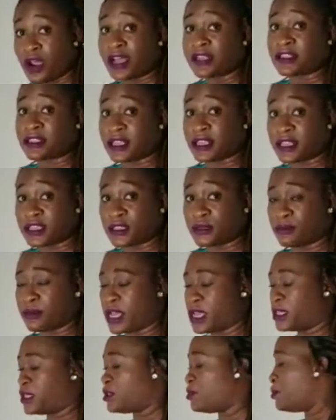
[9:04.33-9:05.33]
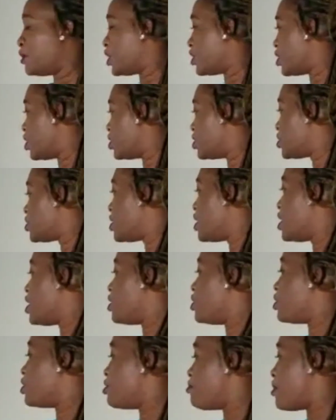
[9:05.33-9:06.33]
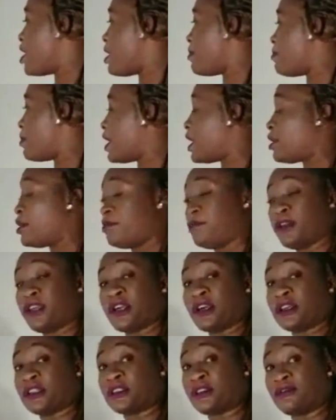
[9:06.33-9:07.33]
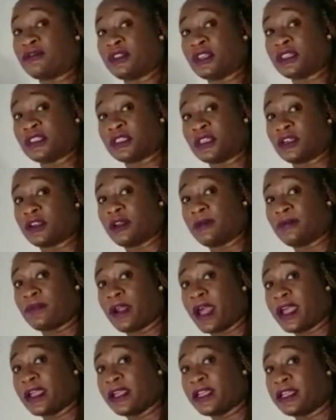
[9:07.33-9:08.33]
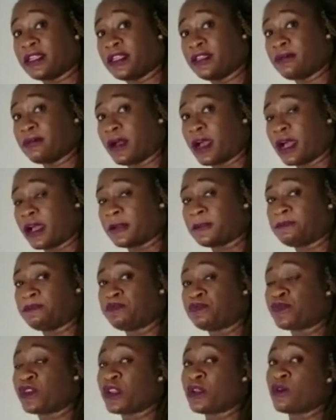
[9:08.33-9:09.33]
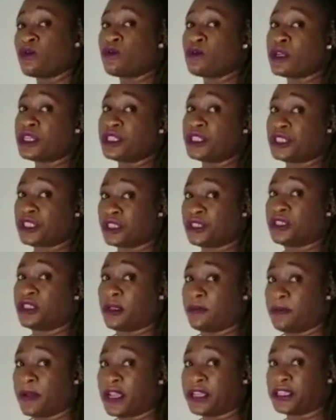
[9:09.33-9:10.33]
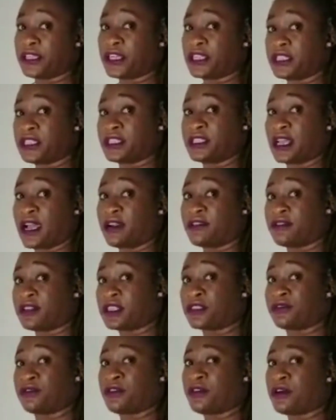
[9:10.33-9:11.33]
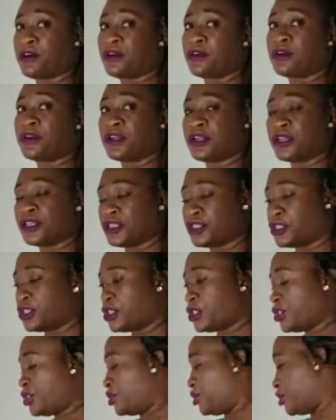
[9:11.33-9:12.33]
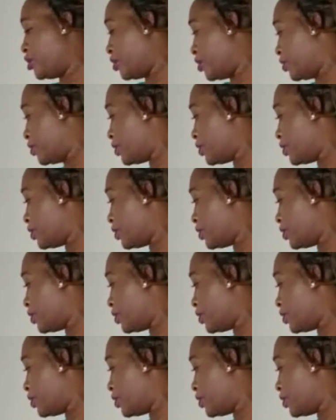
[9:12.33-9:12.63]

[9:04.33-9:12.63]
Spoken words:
assessment, because remember, because of the cerebral edema, which the patient is at risk for seizure.